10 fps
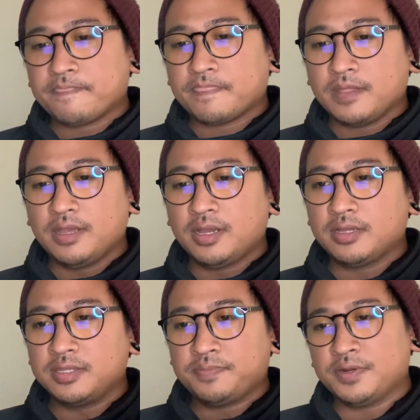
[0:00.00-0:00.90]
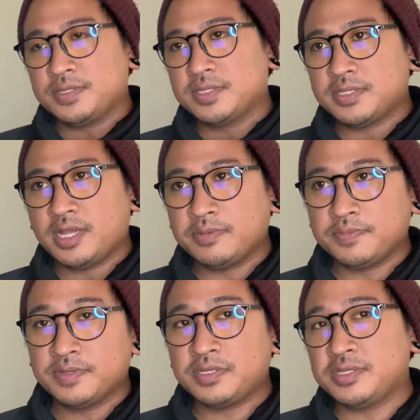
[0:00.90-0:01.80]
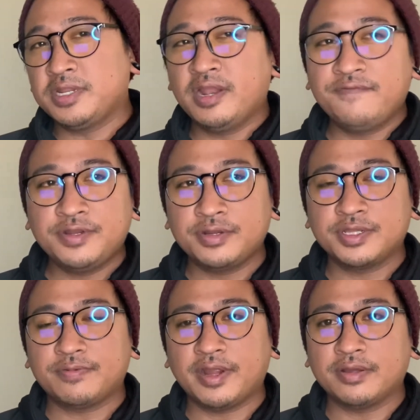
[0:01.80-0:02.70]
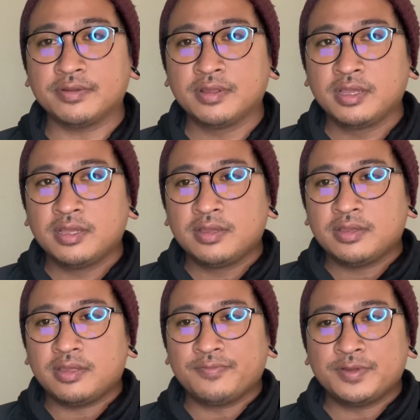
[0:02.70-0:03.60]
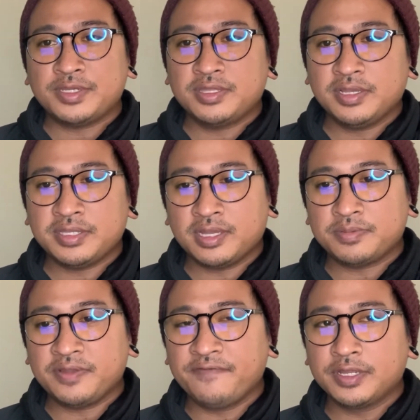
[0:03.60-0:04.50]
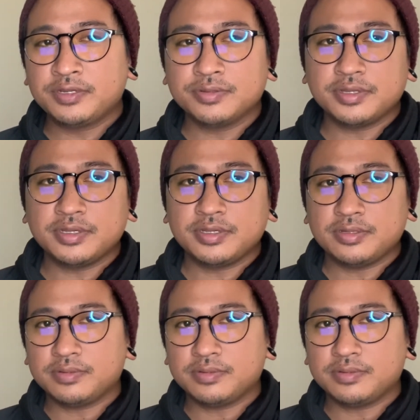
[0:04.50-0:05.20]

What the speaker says: the person stops, but she never turns around. And when she does stop, eventually,